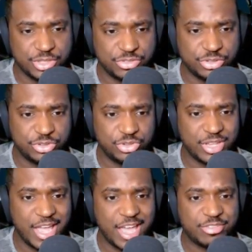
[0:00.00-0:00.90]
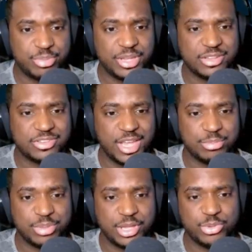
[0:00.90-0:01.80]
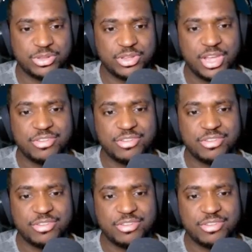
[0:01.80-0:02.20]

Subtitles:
introducing FPS gameplay with